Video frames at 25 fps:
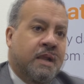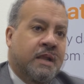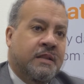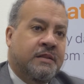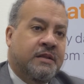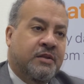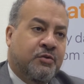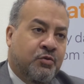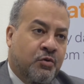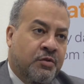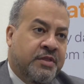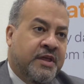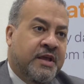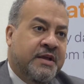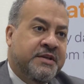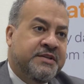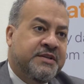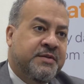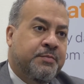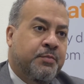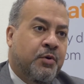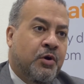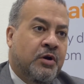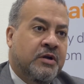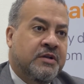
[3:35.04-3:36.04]
The 2 things
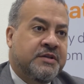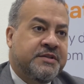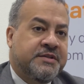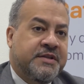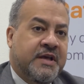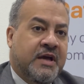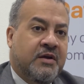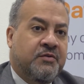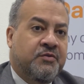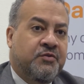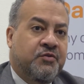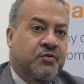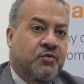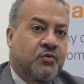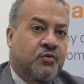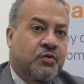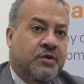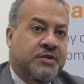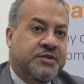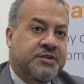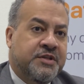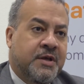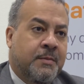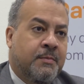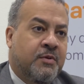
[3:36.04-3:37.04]
it boils down to
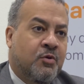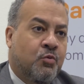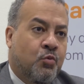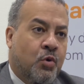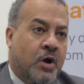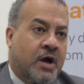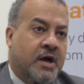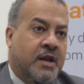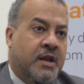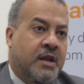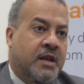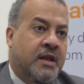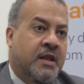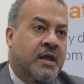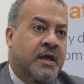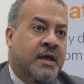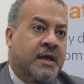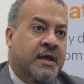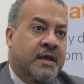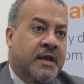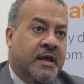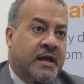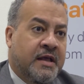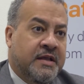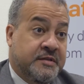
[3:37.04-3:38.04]
is number 1,
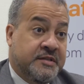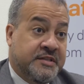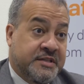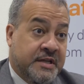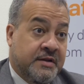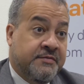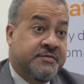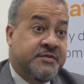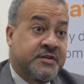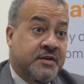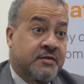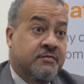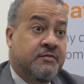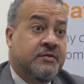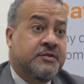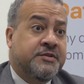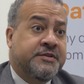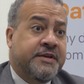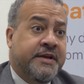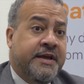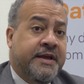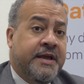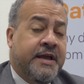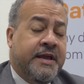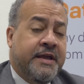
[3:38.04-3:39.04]
self-service,
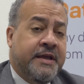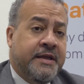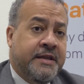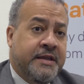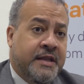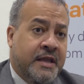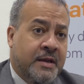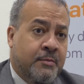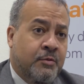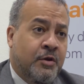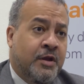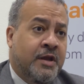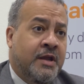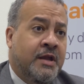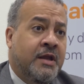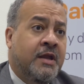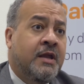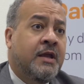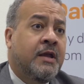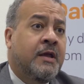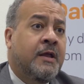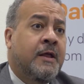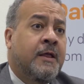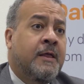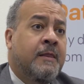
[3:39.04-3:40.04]

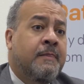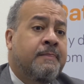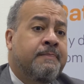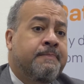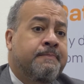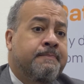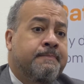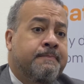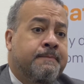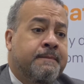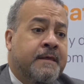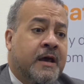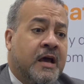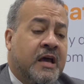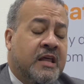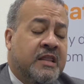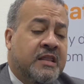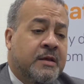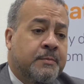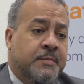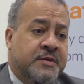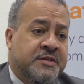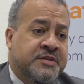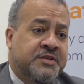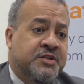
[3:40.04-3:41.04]
enabling
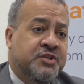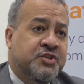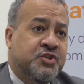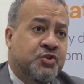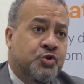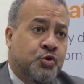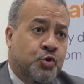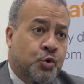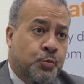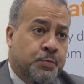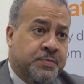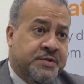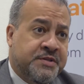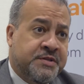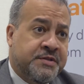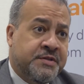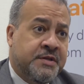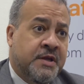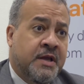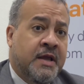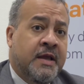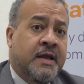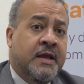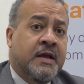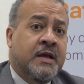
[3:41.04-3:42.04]
the business groups
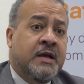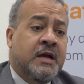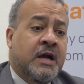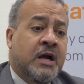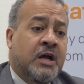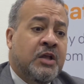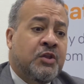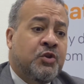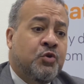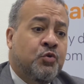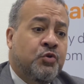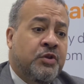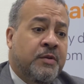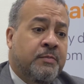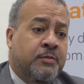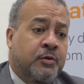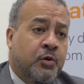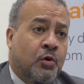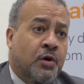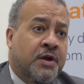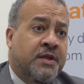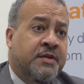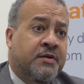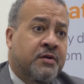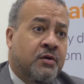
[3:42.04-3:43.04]
to
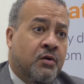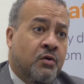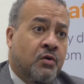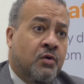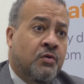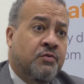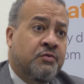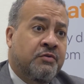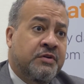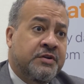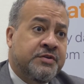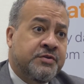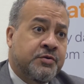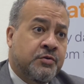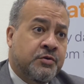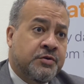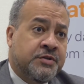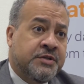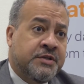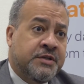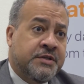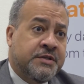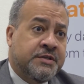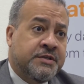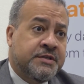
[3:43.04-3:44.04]
deploy their own
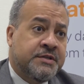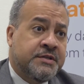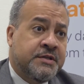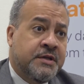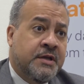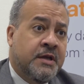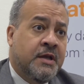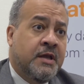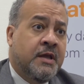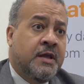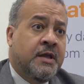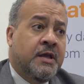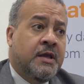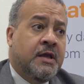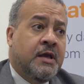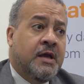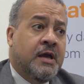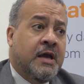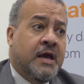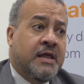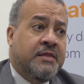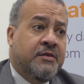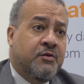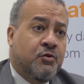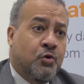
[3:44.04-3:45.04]
resources
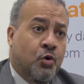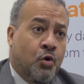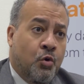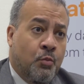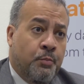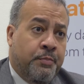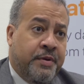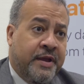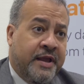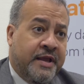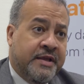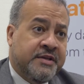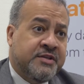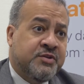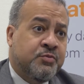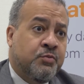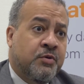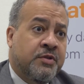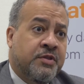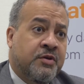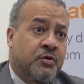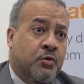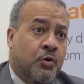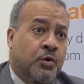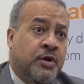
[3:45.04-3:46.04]
at their own pace
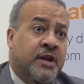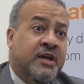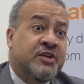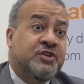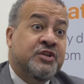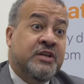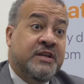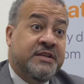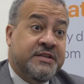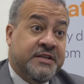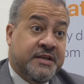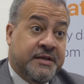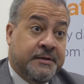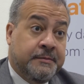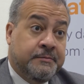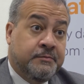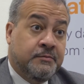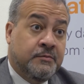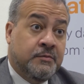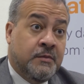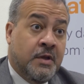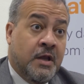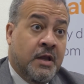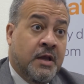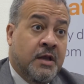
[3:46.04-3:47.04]
with their own agility.
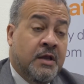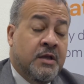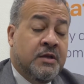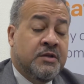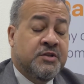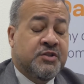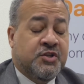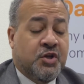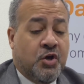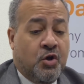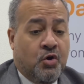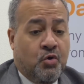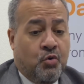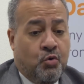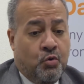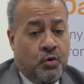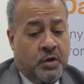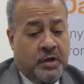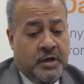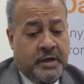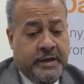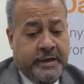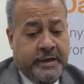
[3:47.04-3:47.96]
So